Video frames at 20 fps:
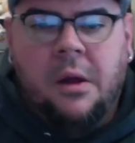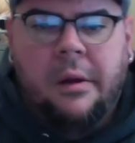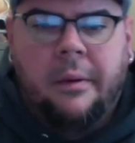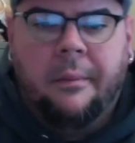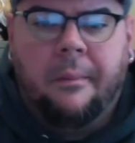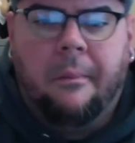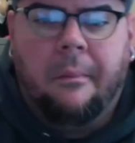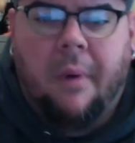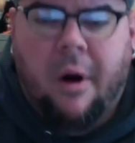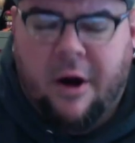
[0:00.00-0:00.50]

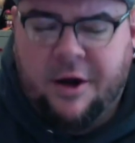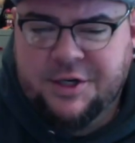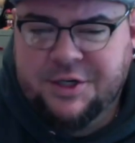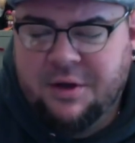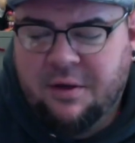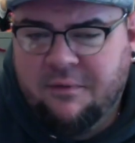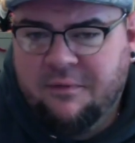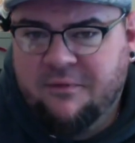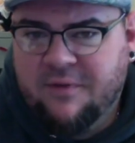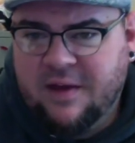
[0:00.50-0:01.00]

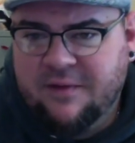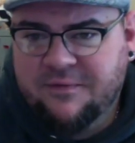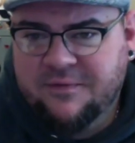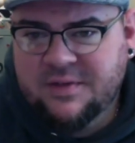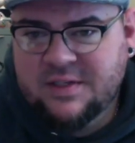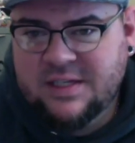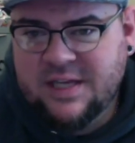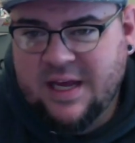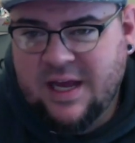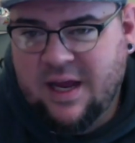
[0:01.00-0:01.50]
March
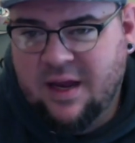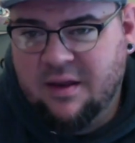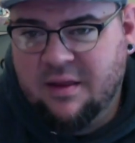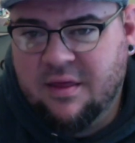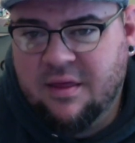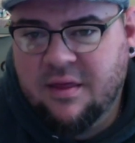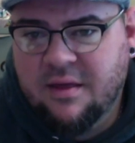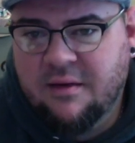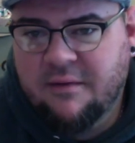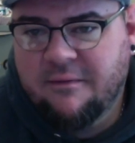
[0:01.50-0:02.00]

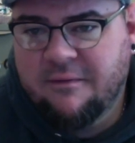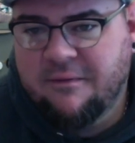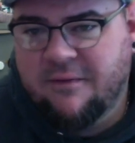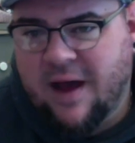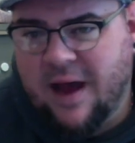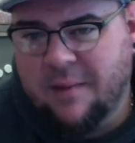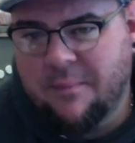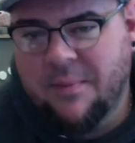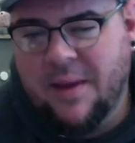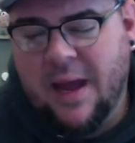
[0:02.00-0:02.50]
15th,
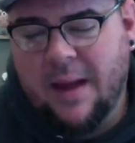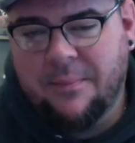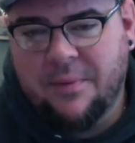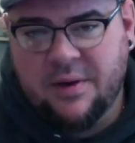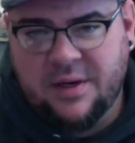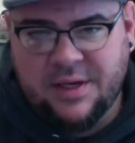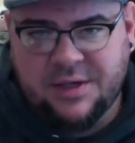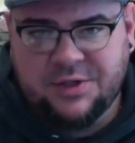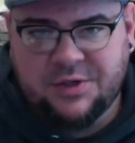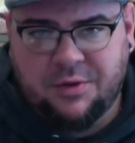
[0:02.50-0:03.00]
fine paper
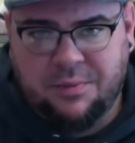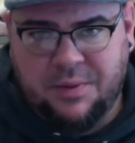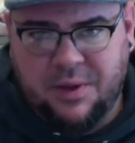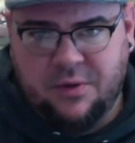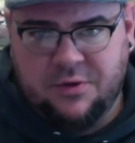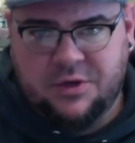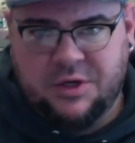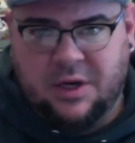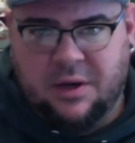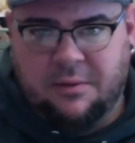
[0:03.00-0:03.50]

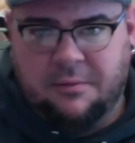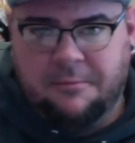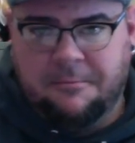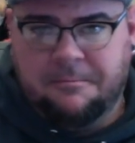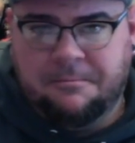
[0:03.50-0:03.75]
distribution.